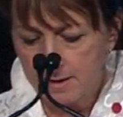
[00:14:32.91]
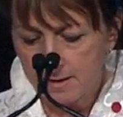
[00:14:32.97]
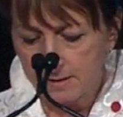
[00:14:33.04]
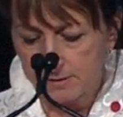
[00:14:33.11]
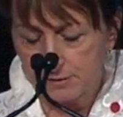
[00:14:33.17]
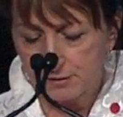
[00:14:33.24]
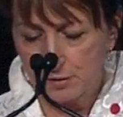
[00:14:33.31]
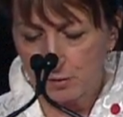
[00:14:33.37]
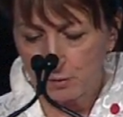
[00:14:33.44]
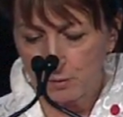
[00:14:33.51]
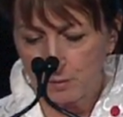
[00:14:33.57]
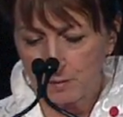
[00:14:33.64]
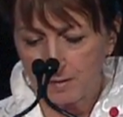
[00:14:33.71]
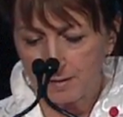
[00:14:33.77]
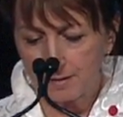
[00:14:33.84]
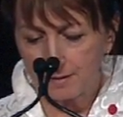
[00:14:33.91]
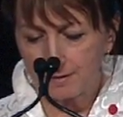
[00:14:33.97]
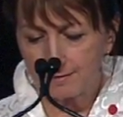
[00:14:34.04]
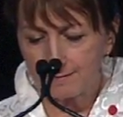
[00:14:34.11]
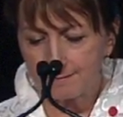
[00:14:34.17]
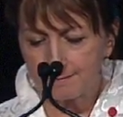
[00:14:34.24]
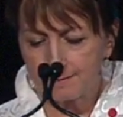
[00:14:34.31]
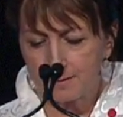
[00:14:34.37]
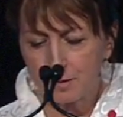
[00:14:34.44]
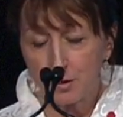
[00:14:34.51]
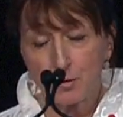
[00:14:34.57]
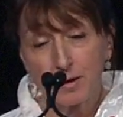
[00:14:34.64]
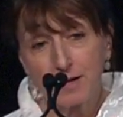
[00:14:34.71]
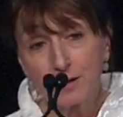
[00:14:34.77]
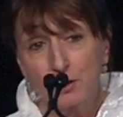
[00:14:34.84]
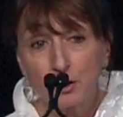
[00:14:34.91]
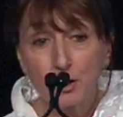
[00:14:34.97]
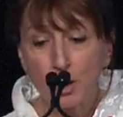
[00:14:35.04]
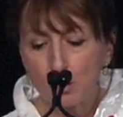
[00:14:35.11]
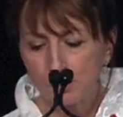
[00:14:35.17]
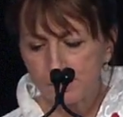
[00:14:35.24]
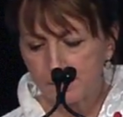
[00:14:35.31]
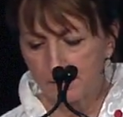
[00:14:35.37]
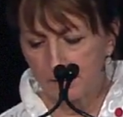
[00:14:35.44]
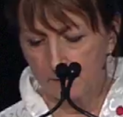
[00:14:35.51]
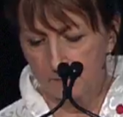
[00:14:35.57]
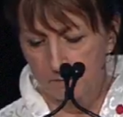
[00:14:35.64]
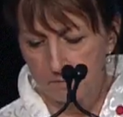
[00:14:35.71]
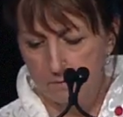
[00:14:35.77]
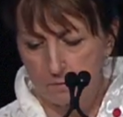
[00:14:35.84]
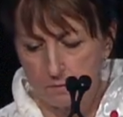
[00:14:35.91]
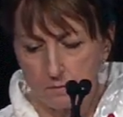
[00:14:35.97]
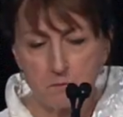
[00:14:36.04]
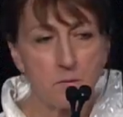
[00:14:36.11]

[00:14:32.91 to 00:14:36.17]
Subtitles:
So, in closing,